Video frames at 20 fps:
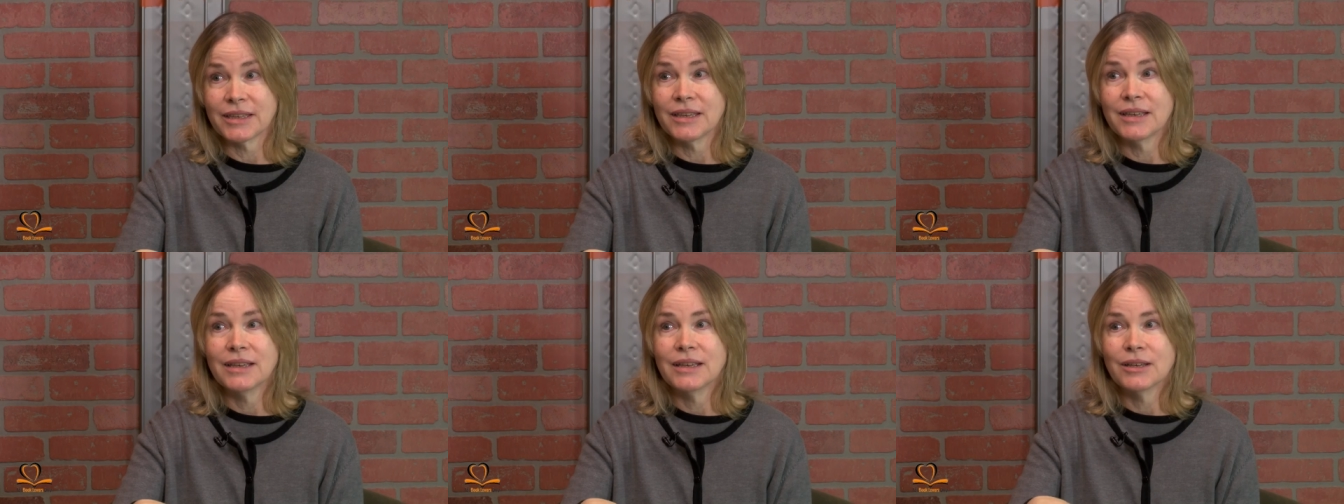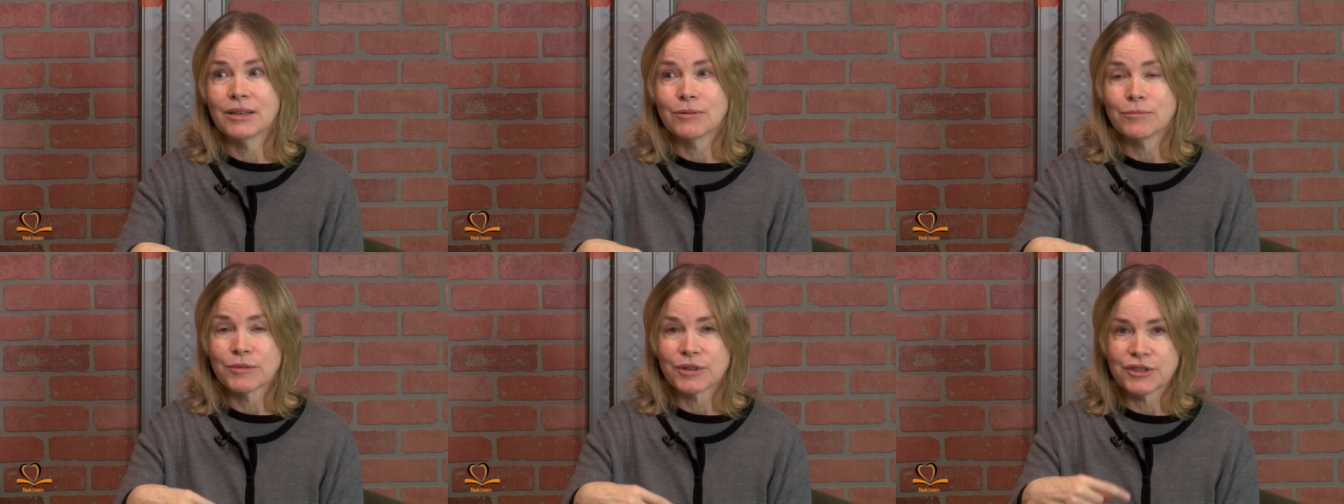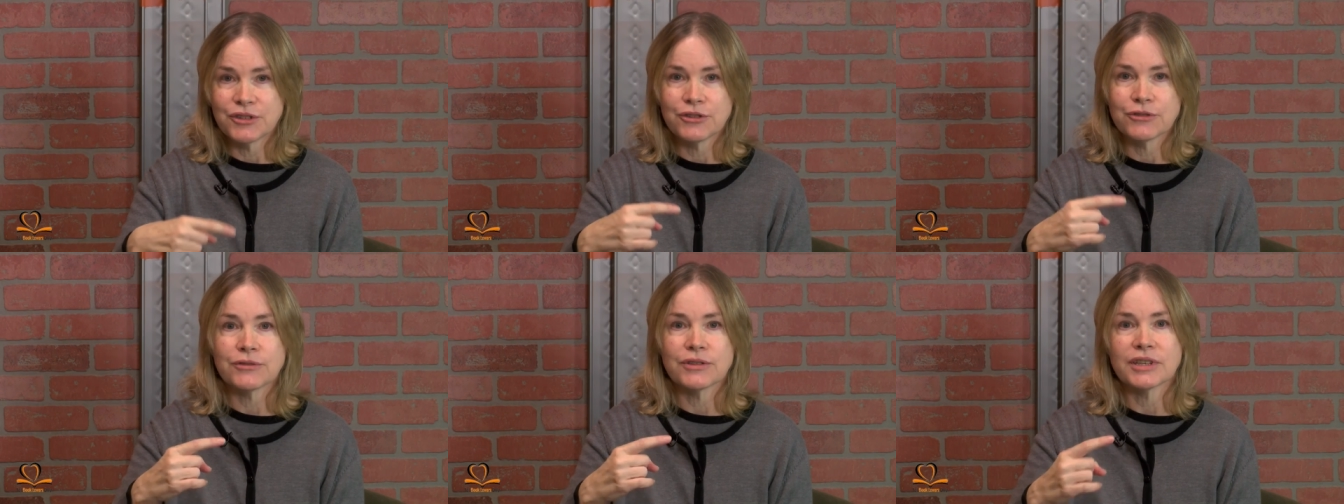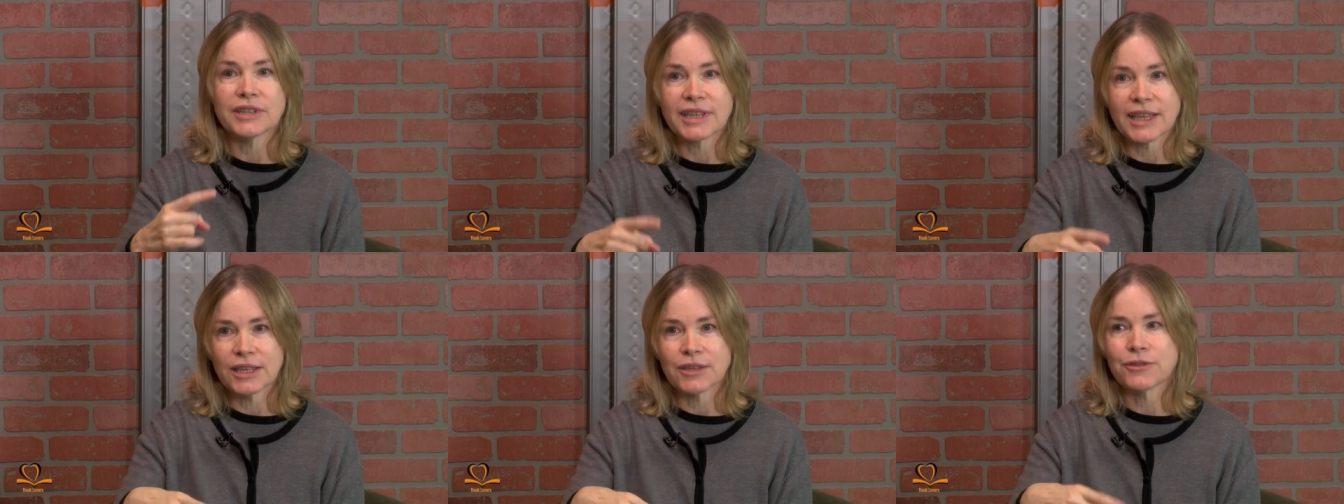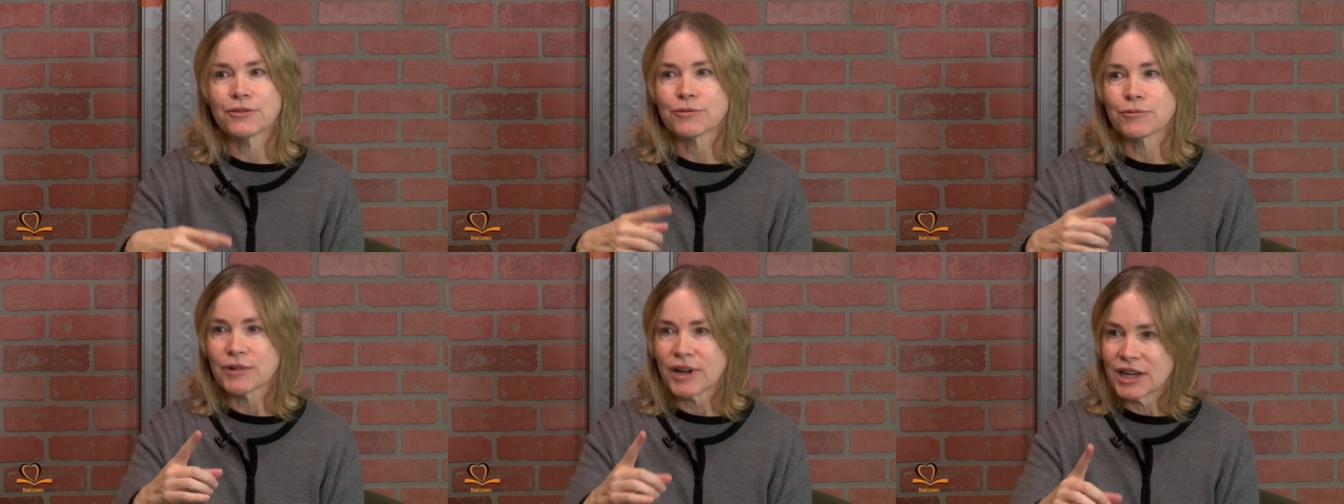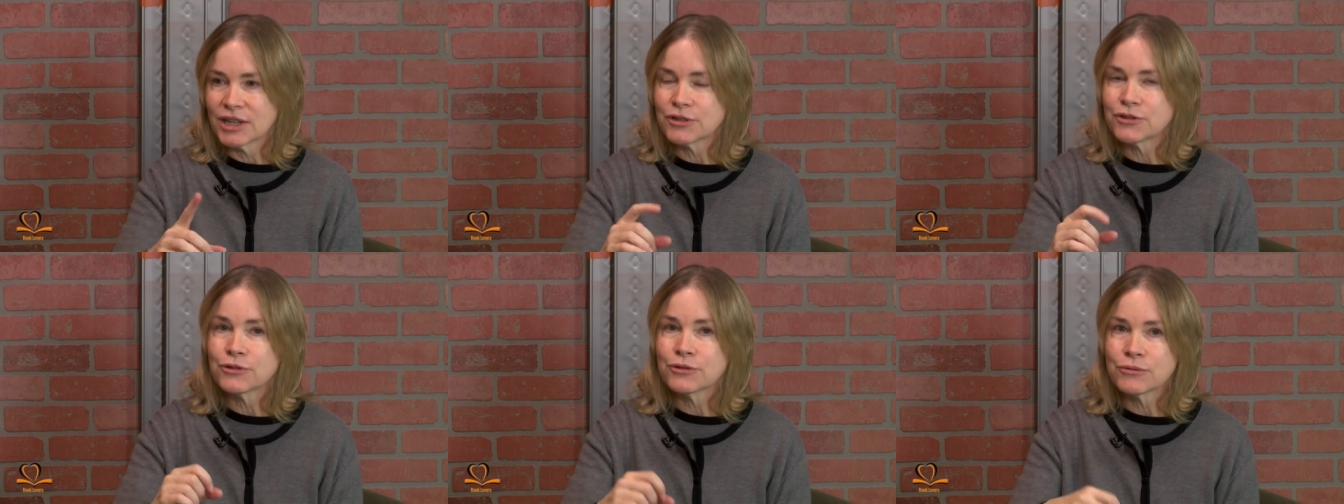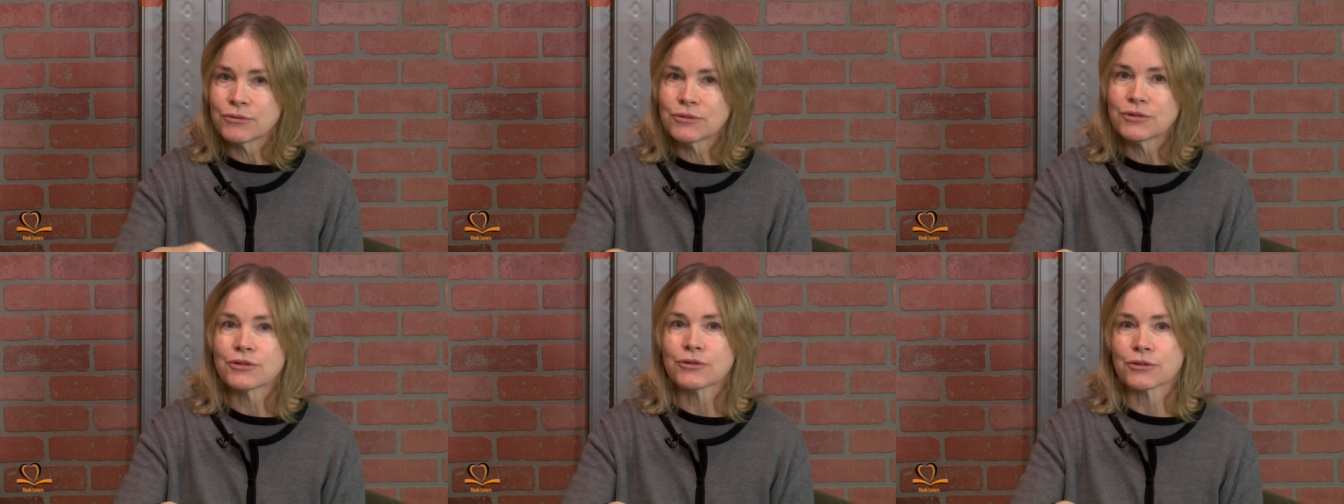Oh, which right. you can get through
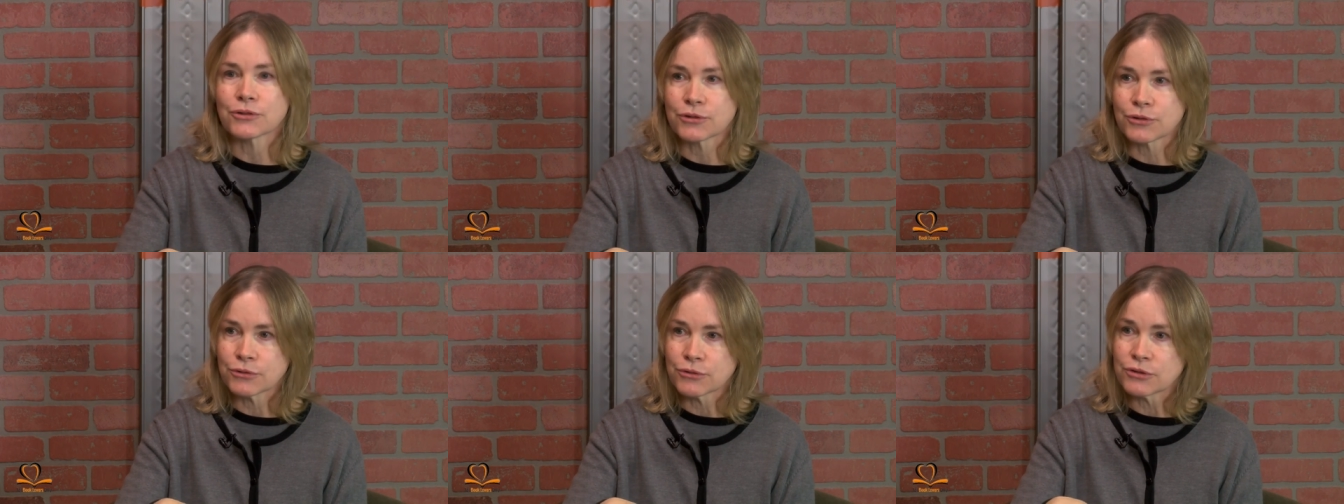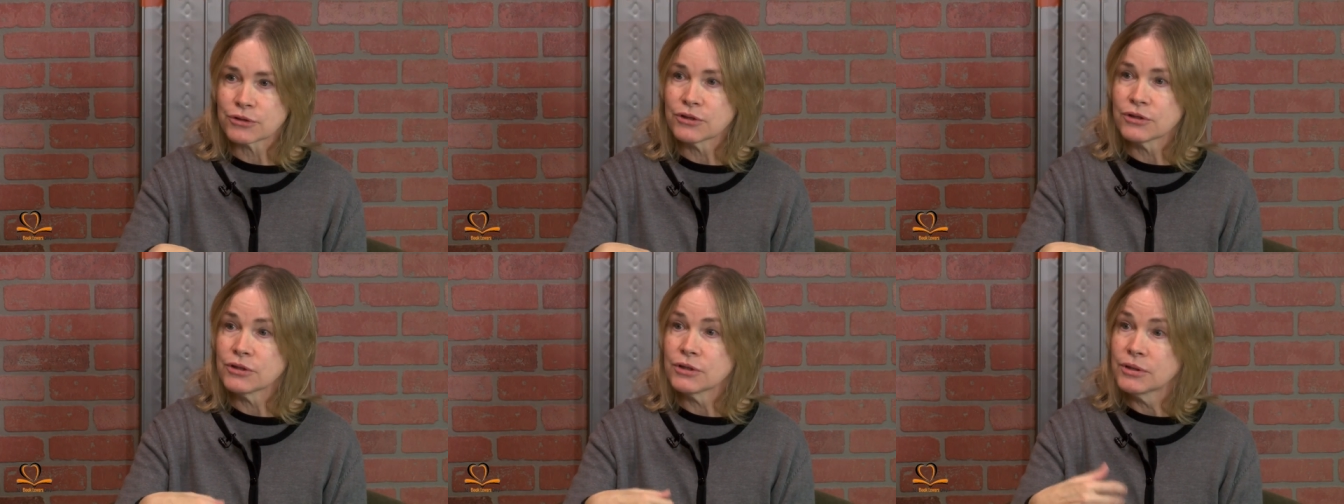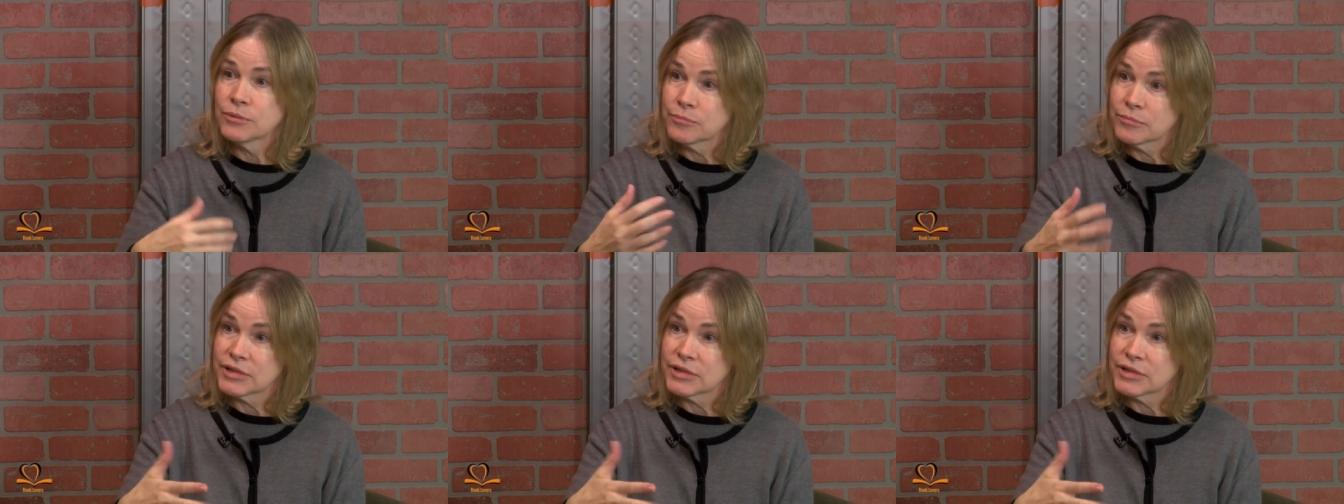iTunes or Google